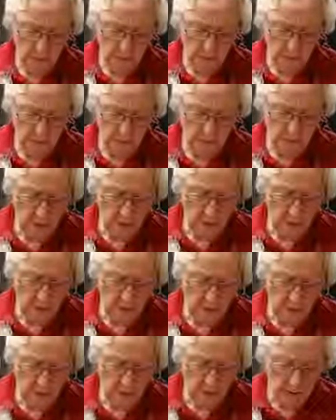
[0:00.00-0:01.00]
and we make it
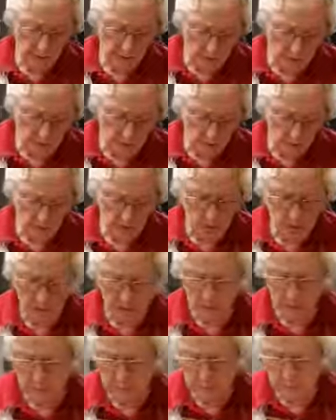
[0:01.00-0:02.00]
right here at the orchard,